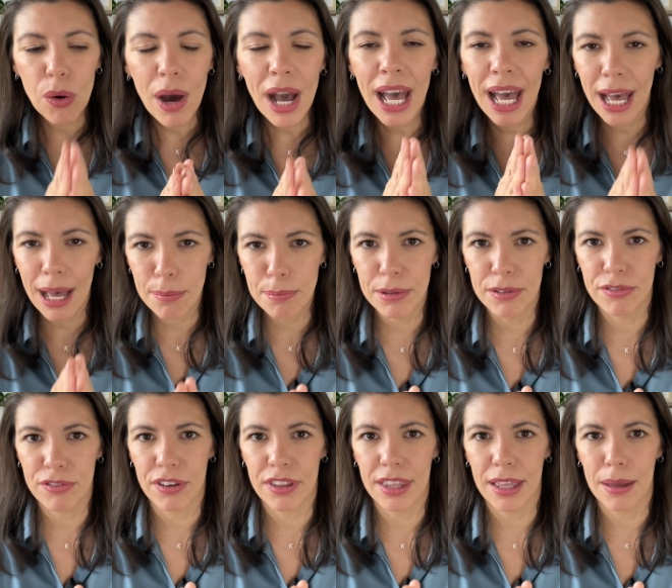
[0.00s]
happy
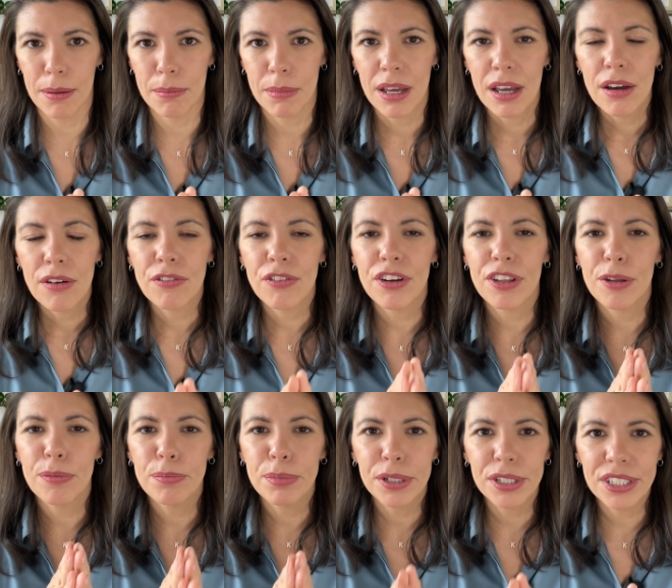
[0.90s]
for them, for the
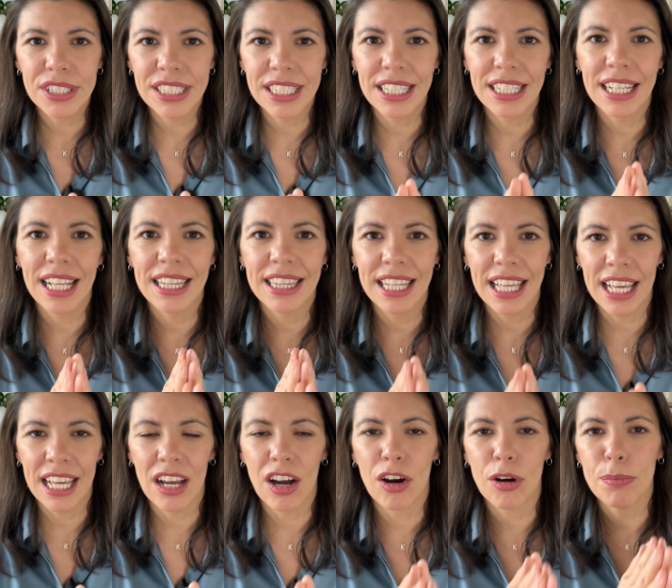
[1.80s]
person that
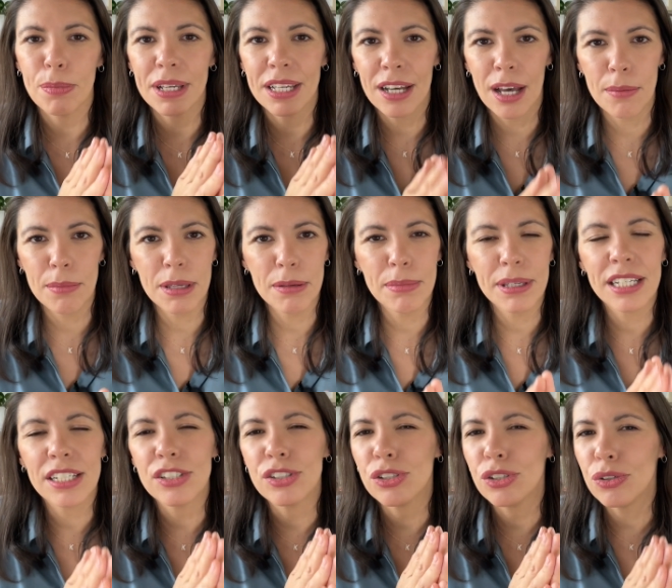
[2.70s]
they are becoming,
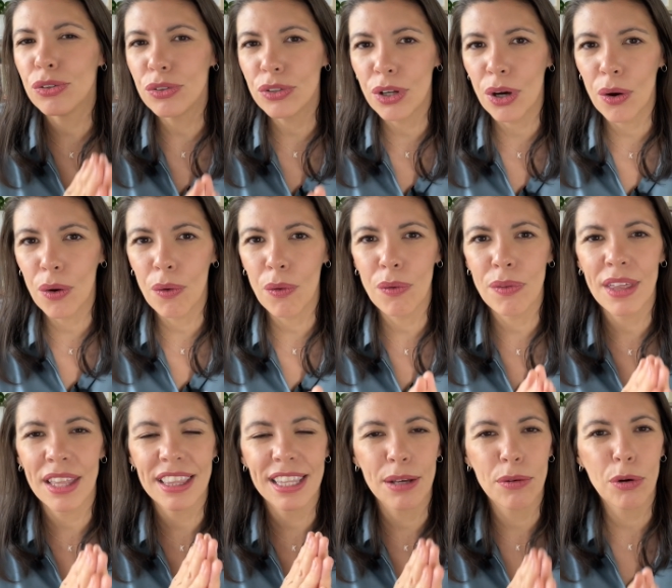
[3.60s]
because you know
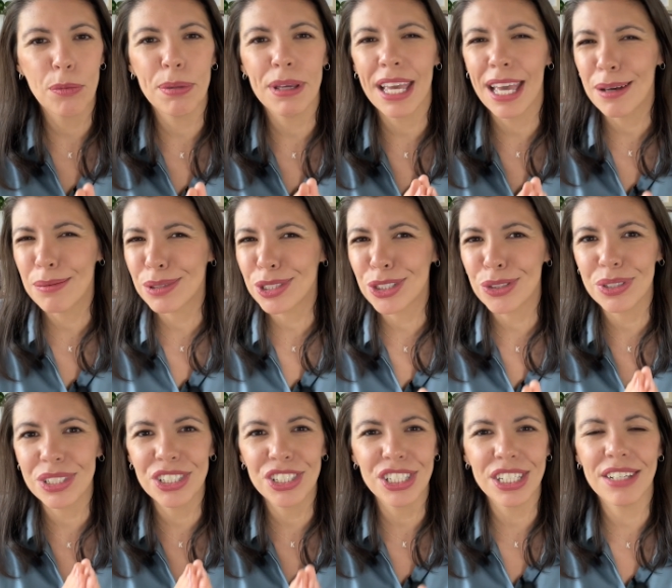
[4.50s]
that they will be able to
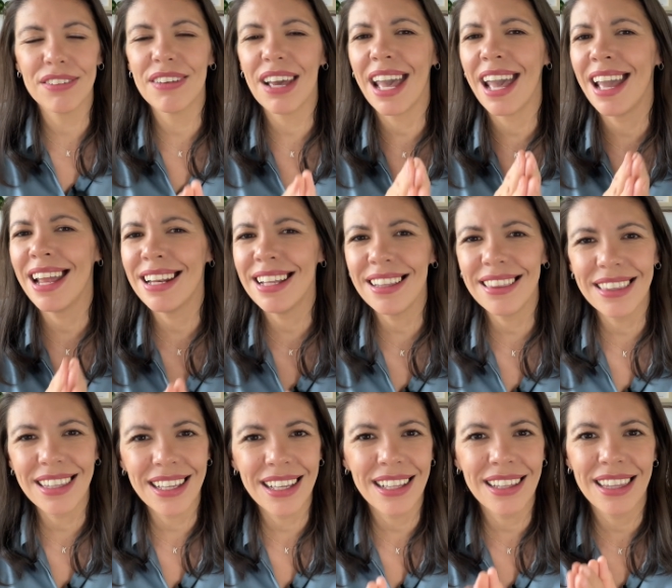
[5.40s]
achieve
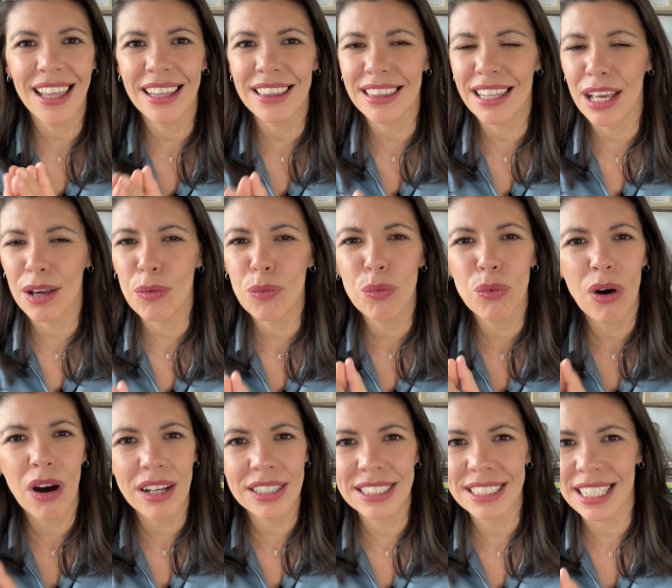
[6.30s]
anything that they
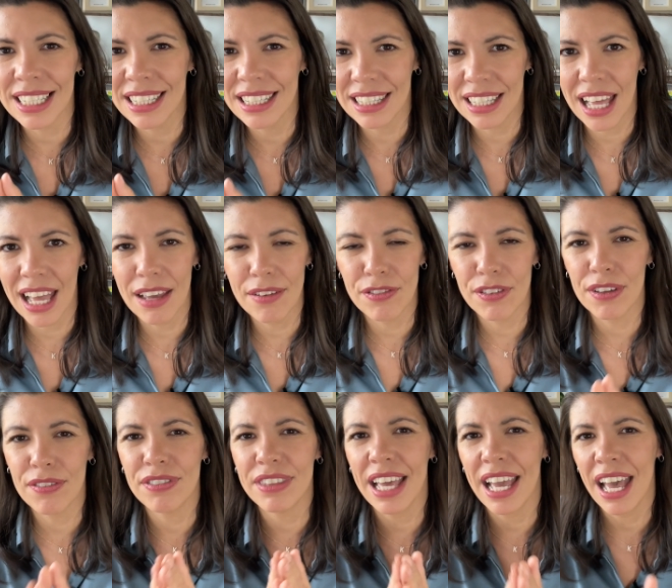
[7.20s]
want in life
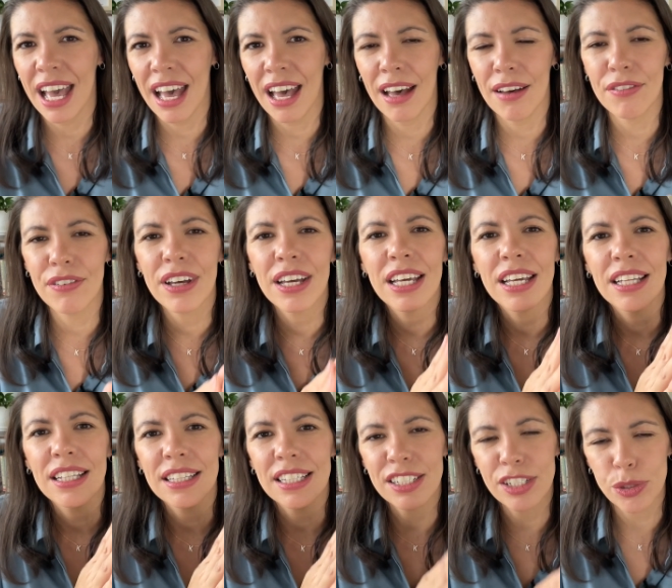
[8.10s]
if they have
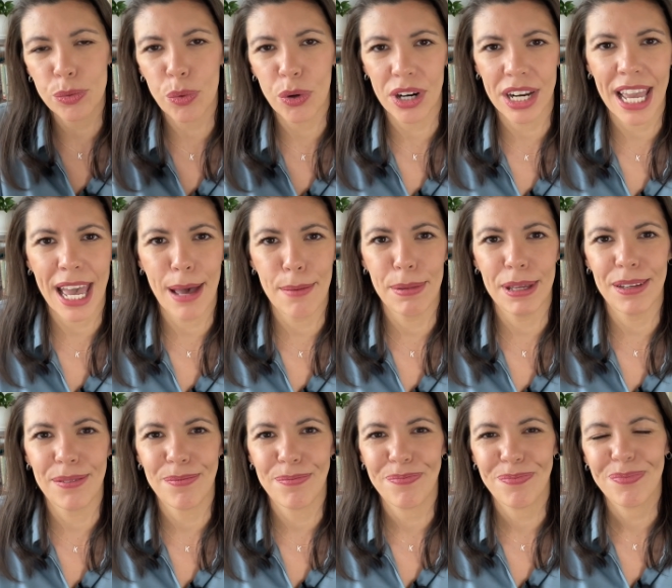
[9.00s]
this work
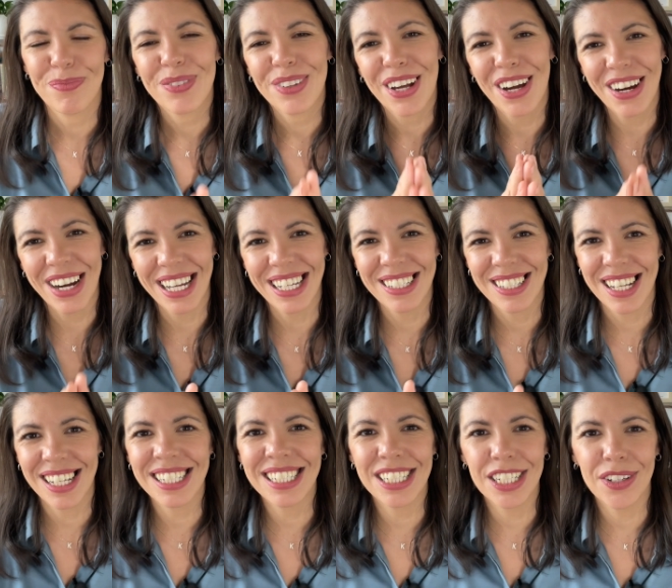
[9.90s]
habit. All right,
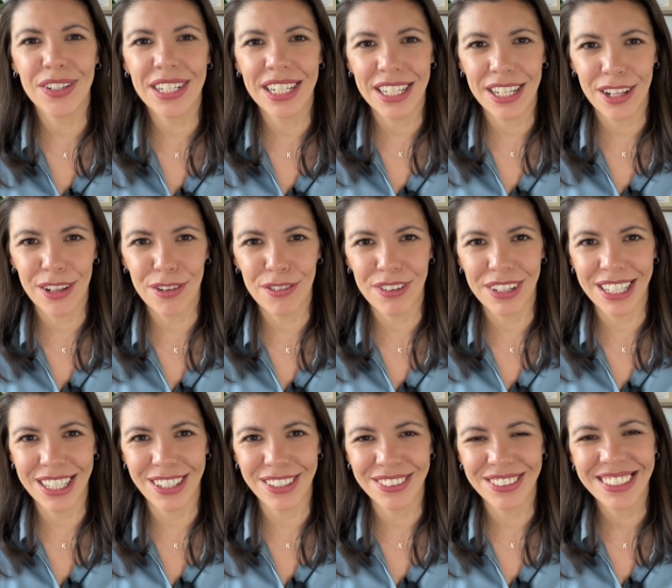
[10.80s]
I'll see you in another
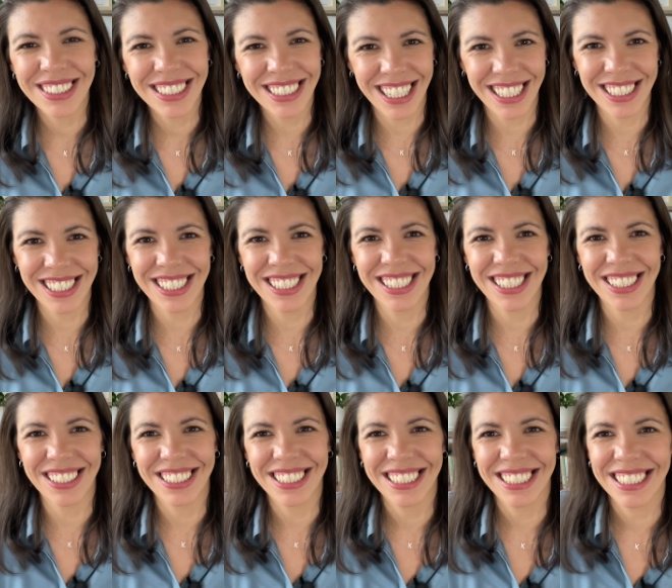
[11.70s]
video. Talk to you
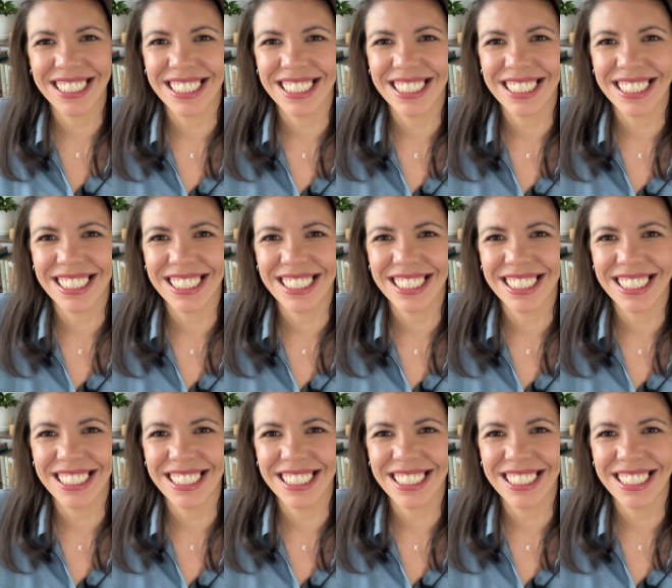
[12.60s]
soon.